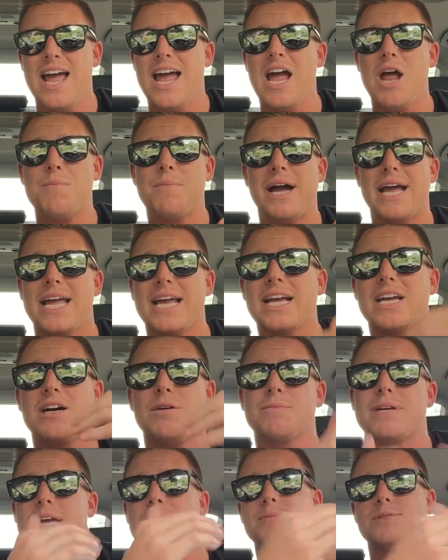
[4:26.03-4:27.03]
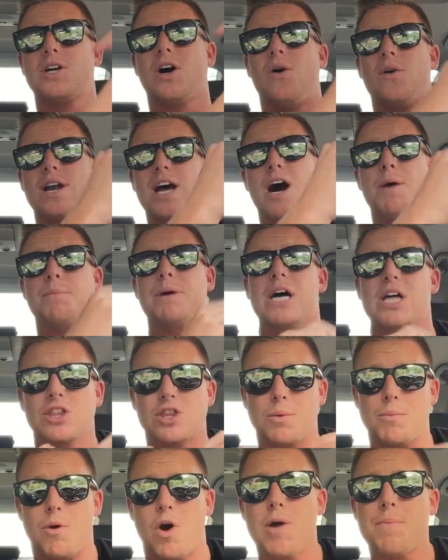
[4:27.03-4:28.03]
And my income keeps going
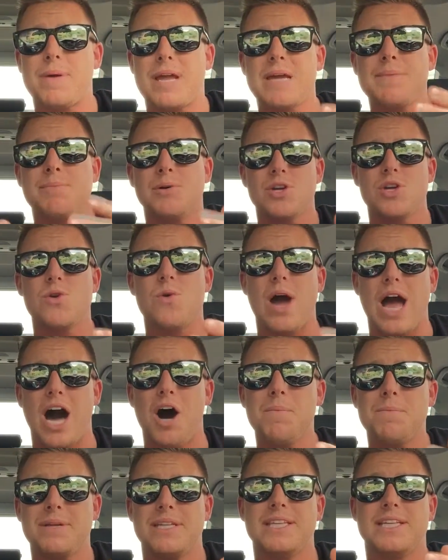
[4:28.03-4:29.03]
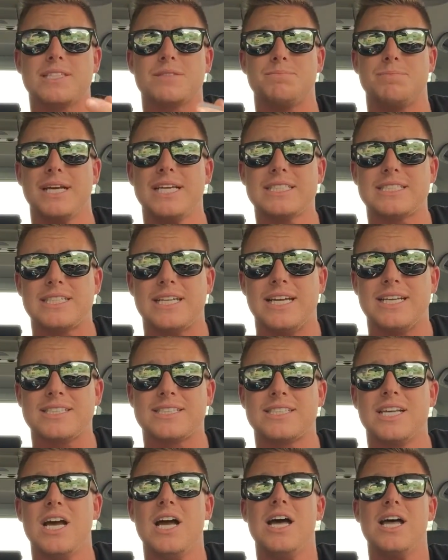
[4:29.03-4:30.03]
up. The more people you help in this
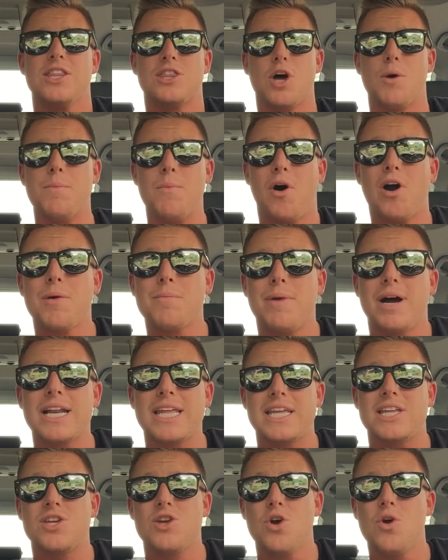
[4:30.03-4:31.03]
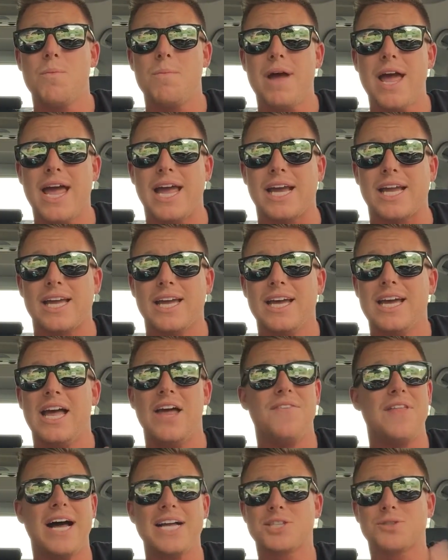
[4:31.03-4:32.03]
business, the more money you make.
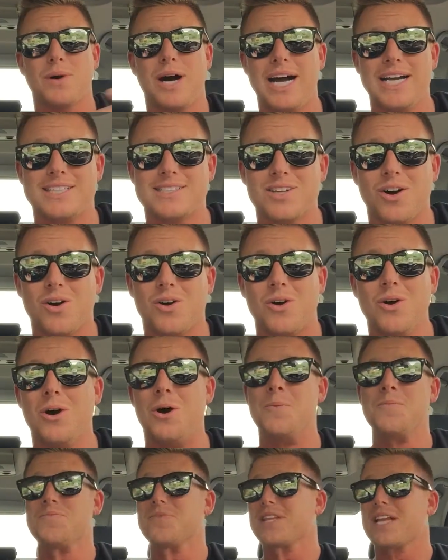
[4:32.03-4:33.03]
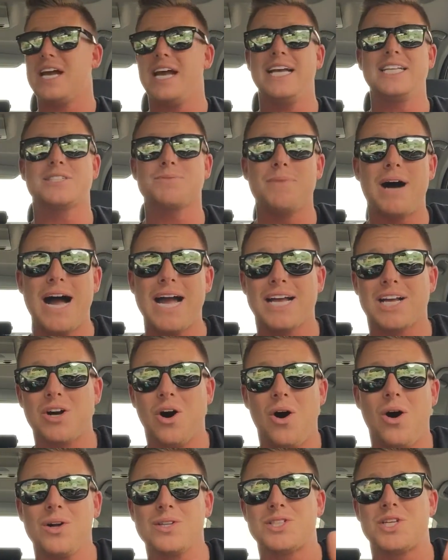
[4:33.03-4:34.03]
That's why it's so cool. It's my
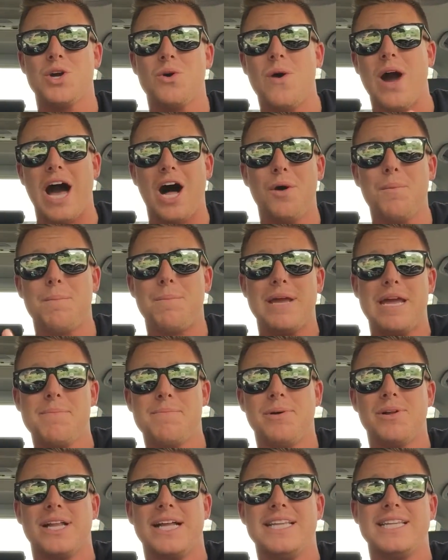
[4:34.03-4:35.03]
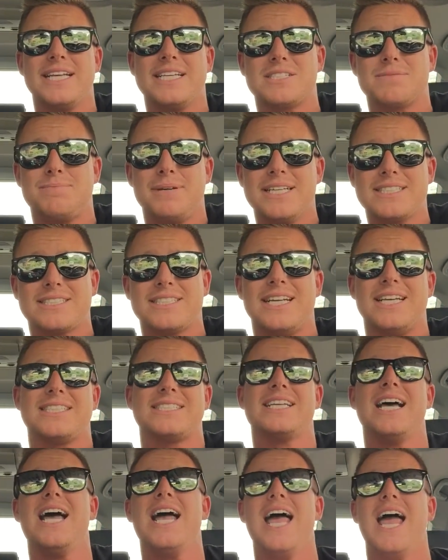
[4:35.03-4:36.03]
goal to help people in this
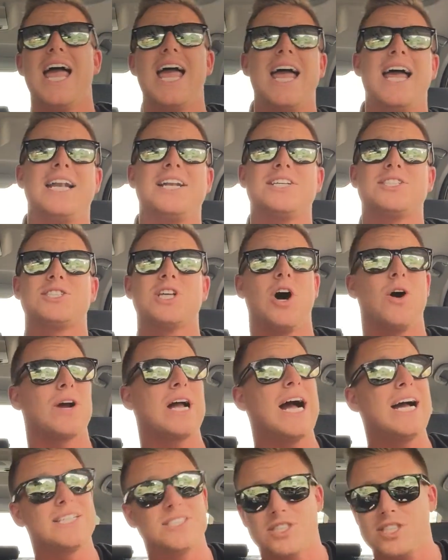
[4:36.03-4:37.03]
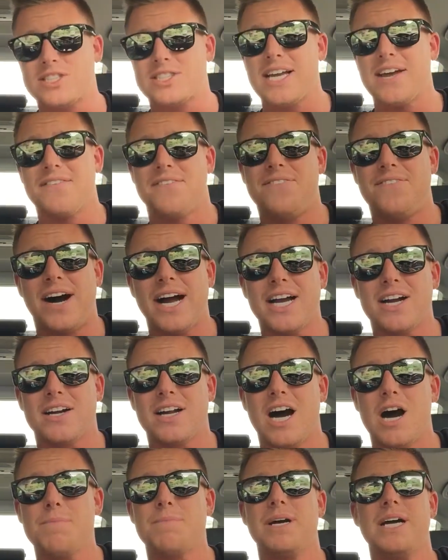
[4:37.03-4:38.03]
business. And so guys, just get
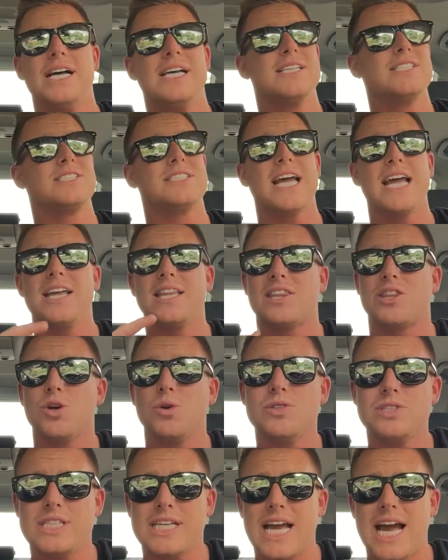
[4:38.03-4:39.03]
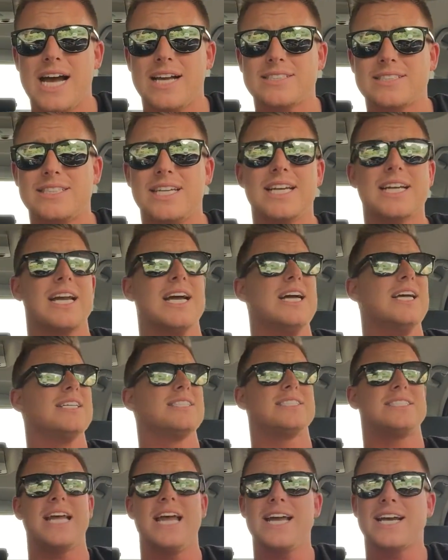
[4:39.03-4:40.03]
fired up, stay enthusiastic,
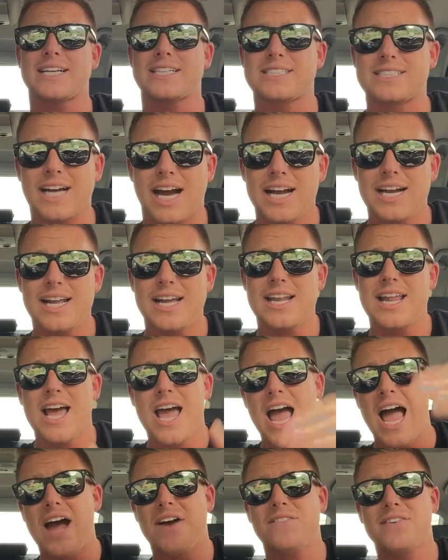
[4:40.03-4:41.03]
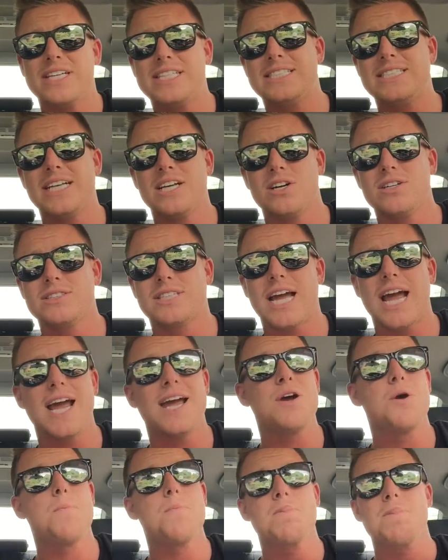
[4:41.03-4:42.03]
stay excited every single
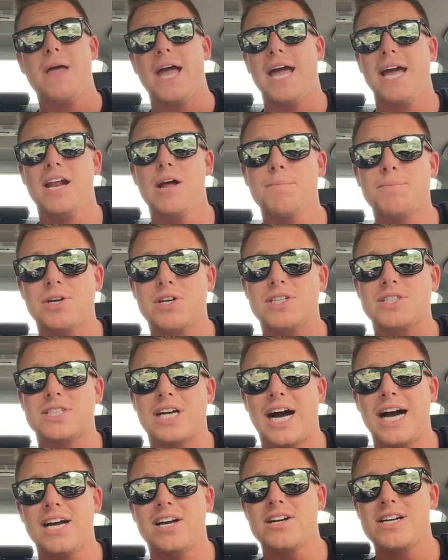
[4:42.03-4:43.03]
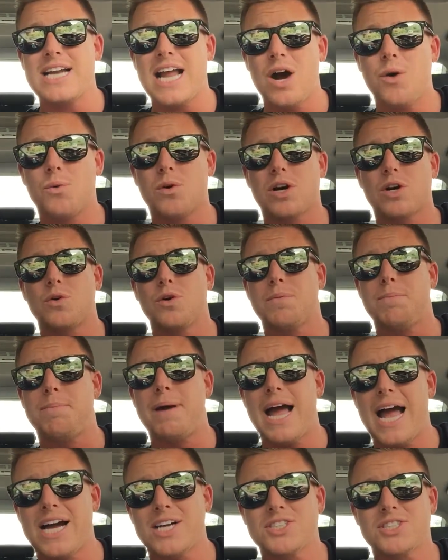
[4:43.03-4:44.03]
day. Hit up your entire network with
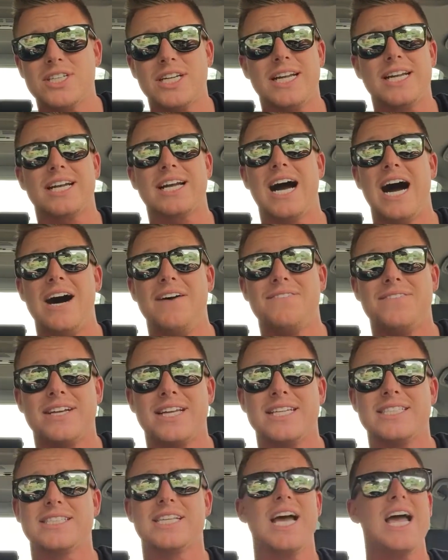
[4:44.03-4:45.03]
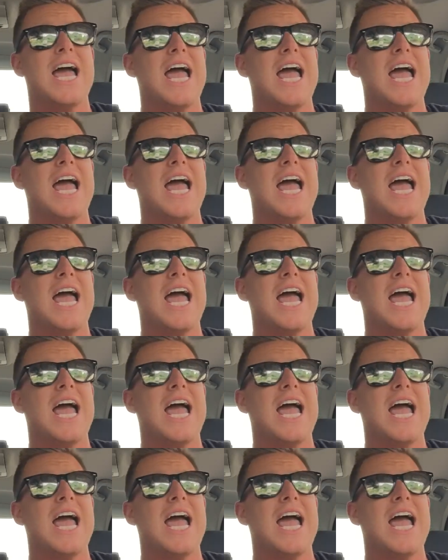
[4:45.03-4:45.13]
passion and confidence,